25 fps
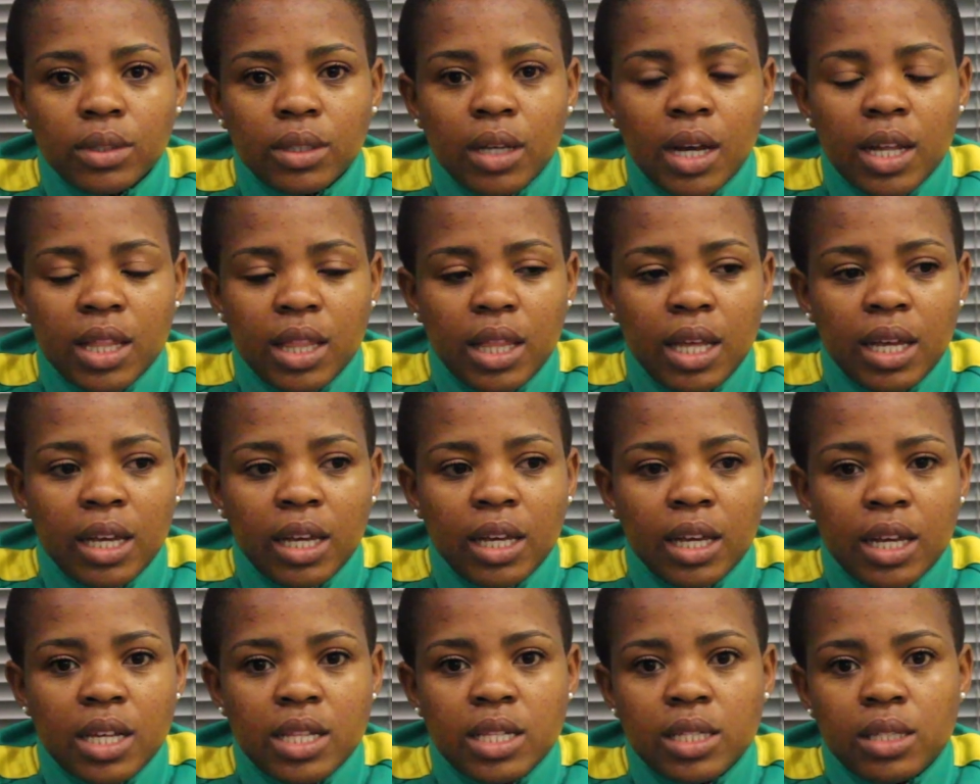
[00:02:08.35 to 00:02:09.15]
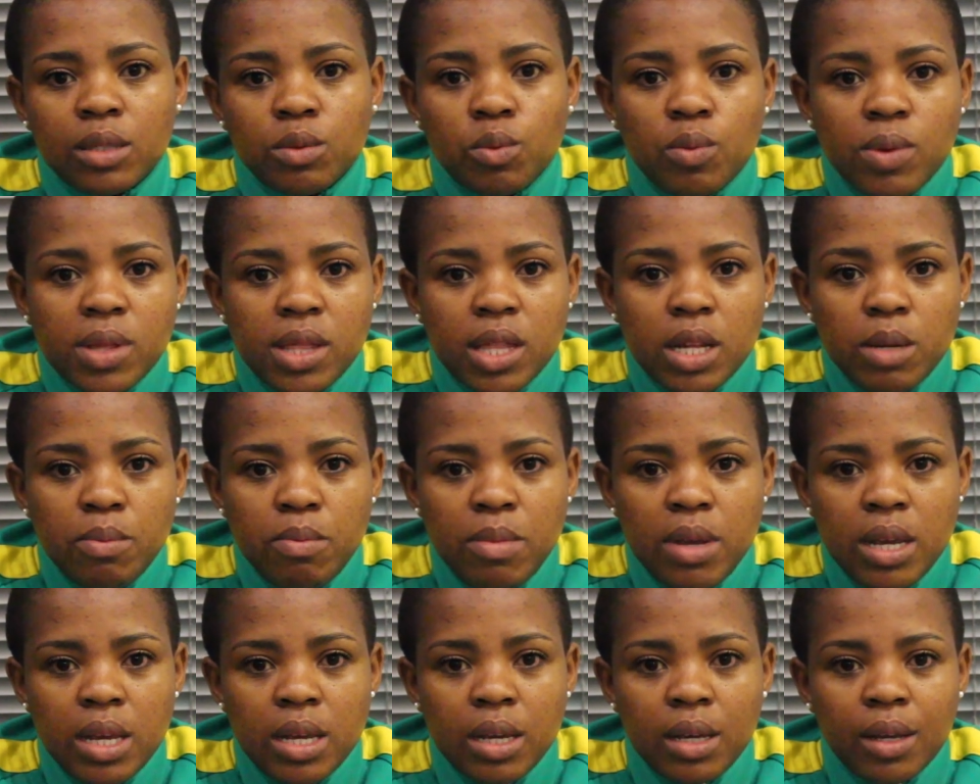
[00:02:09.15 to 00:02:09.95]
I think it's
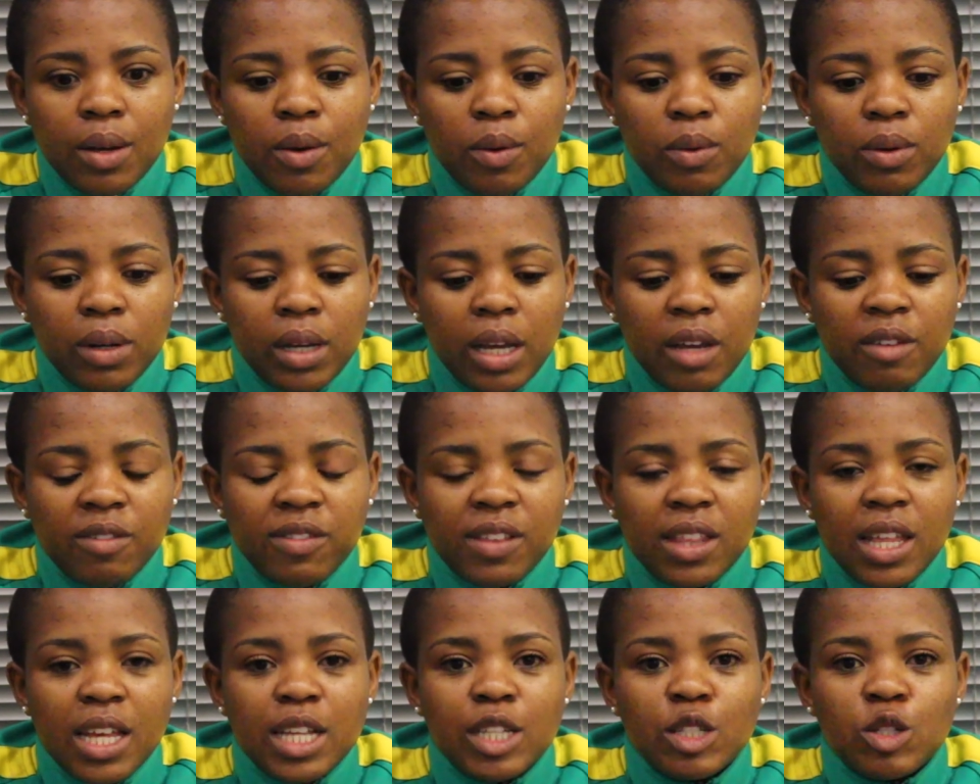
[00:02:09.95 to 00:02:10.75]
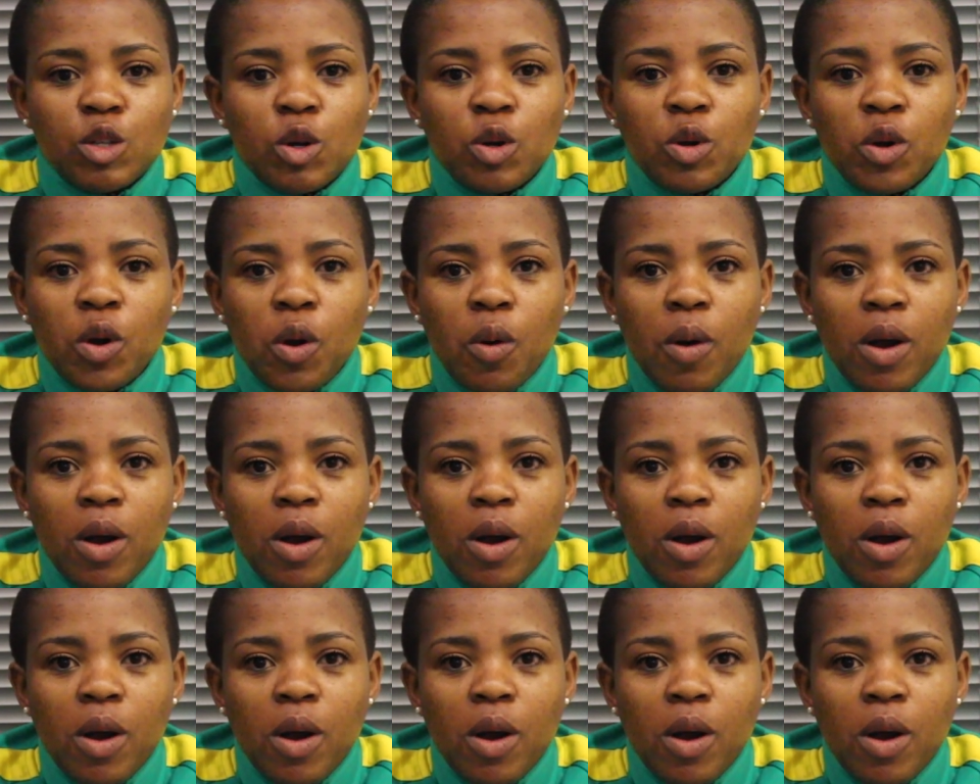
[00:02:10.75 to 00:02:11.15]
within me. If things don't